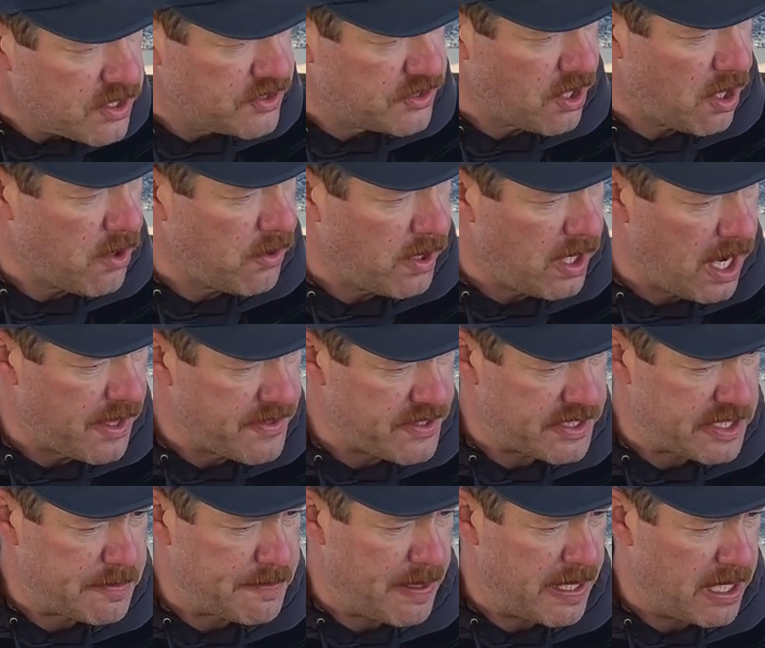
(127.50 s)
So this
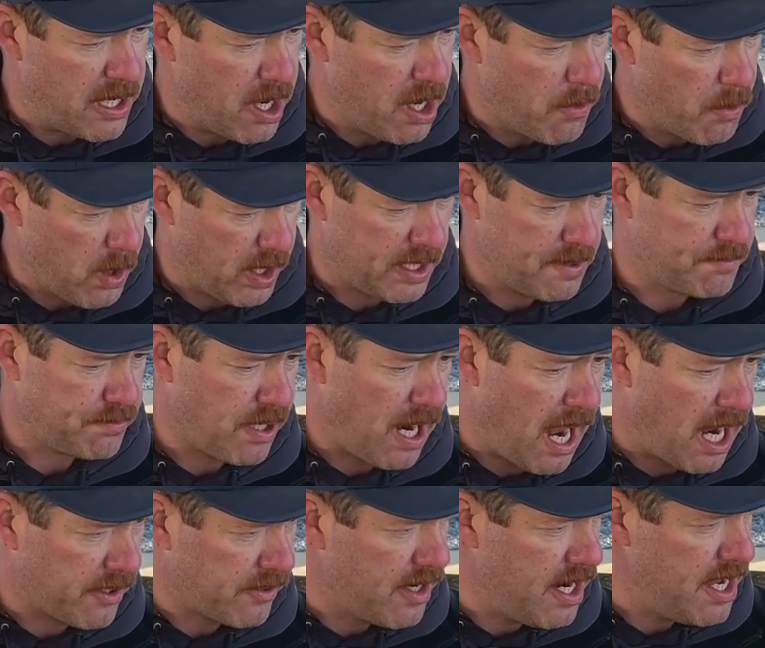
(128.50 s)
has been a work in
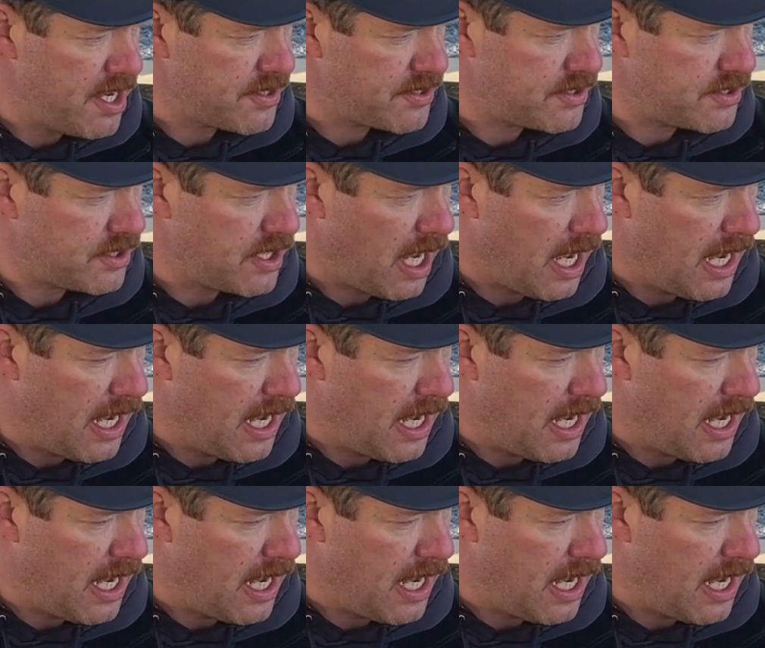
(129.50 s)
progress,